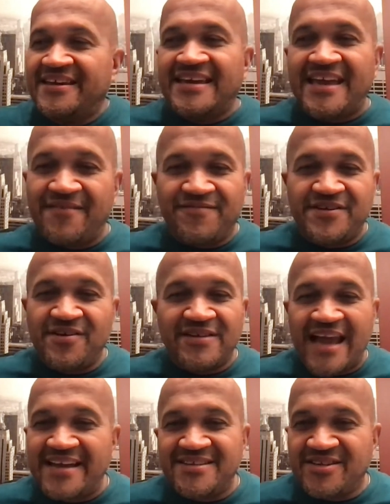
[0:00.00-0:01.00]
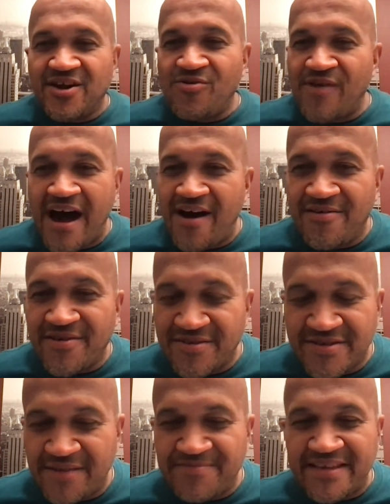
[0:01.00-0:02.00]
if your lights go out or
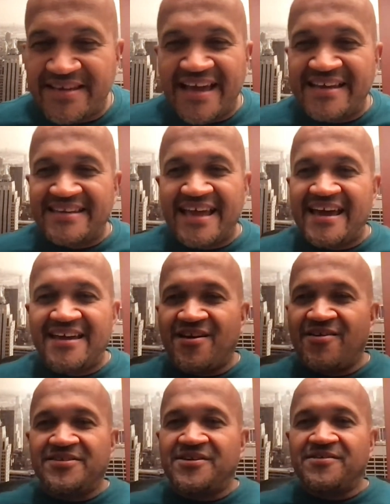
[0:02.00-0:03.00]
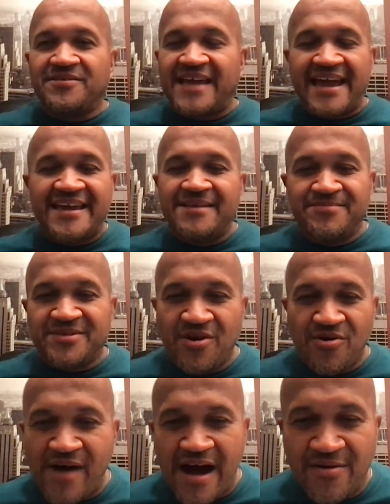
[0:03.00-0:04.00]
something like that, or your games
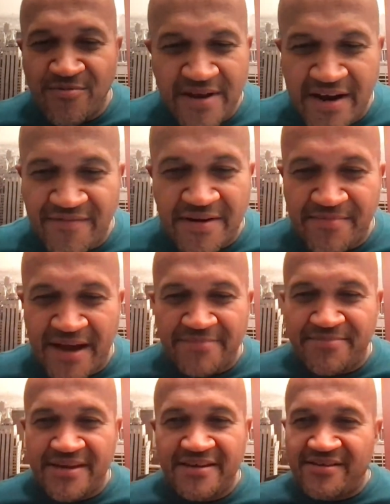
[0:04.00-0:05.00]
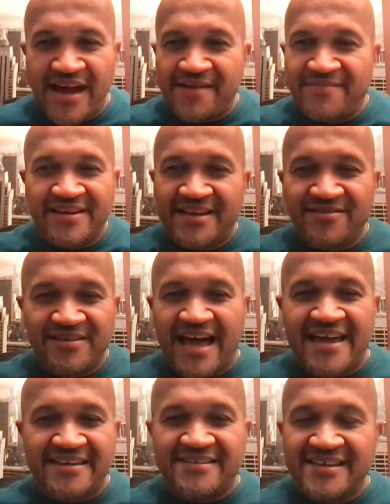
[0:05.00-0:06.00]
go out, whatever it might be, you have a little
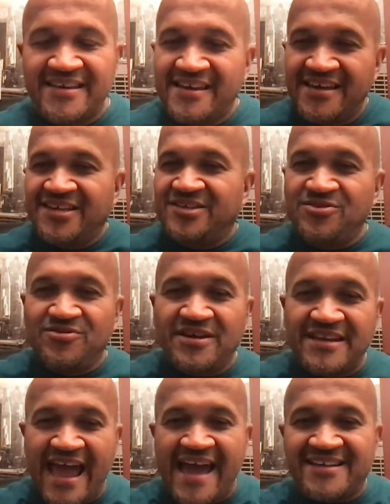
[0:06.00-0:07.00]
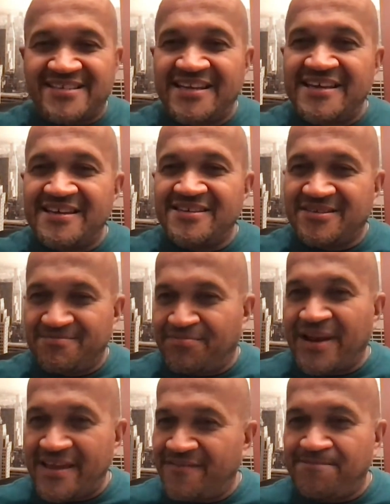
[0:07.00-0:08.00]
light, you could actually
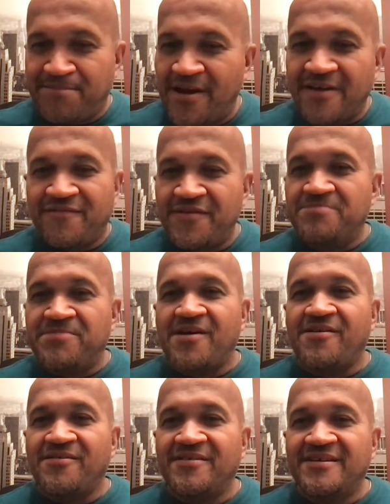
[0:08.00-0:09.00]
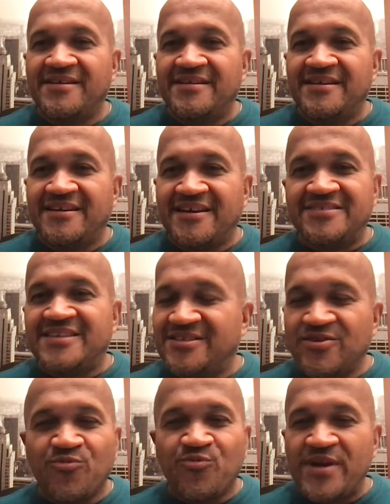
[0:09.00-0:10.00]
play Pluck Football. Because there's
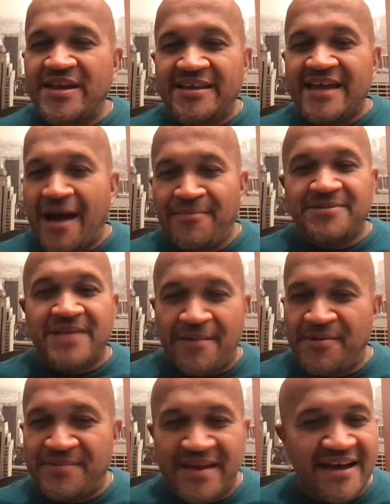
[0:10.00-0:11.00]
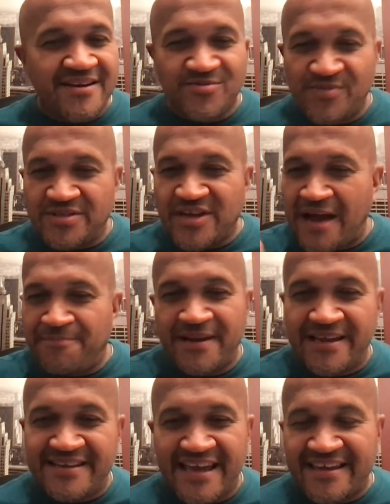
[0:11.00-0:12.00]
a really, I'm gonna be honest with you. I
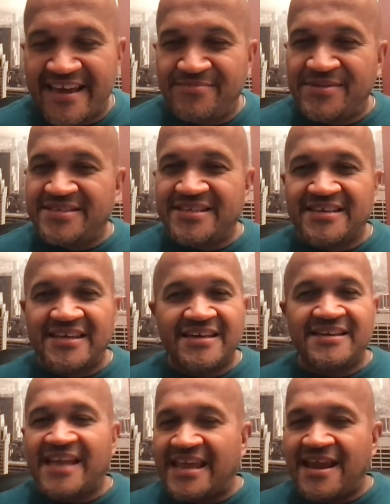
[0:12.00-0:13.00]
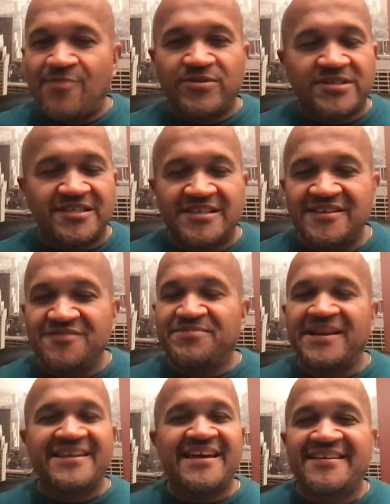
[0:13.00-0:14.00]
played that game as a kid, and I will still
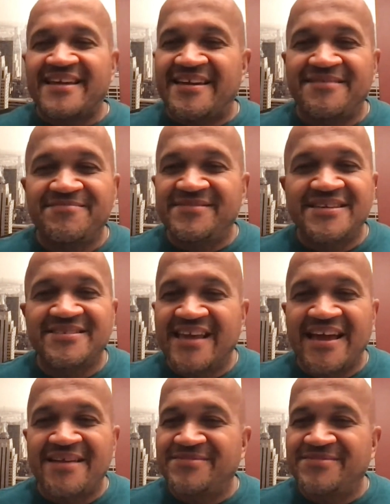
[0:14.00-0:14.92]
play this game